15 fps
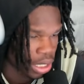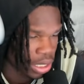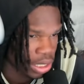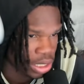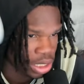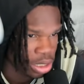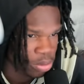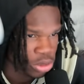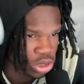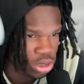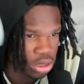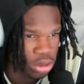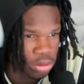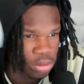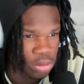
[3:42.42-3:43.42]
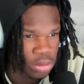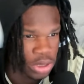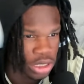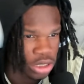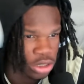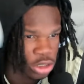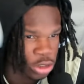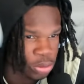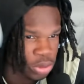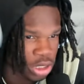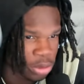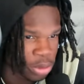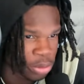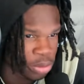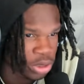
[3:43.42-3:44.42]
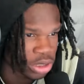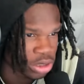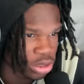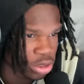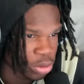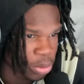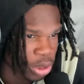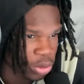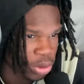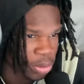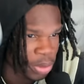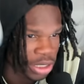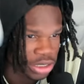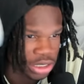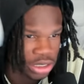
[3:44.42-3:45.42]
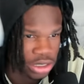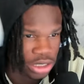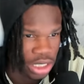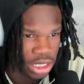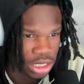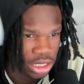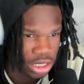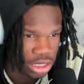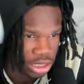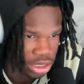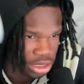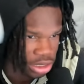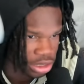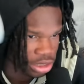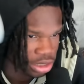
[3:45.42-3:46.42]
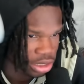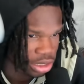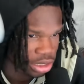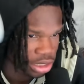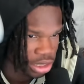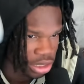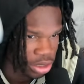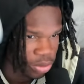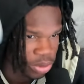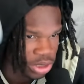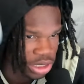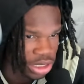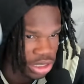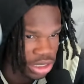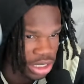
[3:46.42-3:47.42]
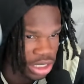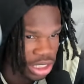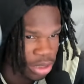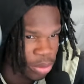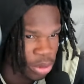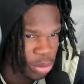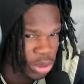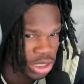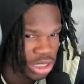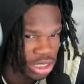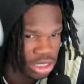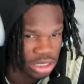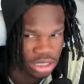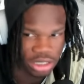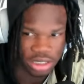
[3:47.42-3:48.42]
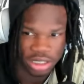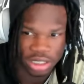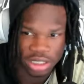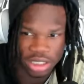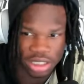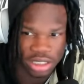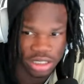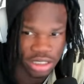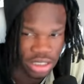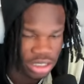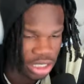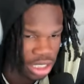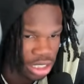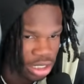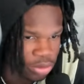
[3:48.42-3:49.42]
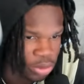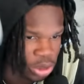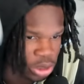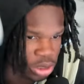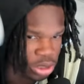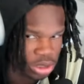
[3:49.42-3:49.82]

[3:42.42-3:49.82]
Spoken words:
The cameras caught me and Coach Prime embracing on my way back to the sideline. What did he say in that moment? He didn't say nothing. He just said, "I love you."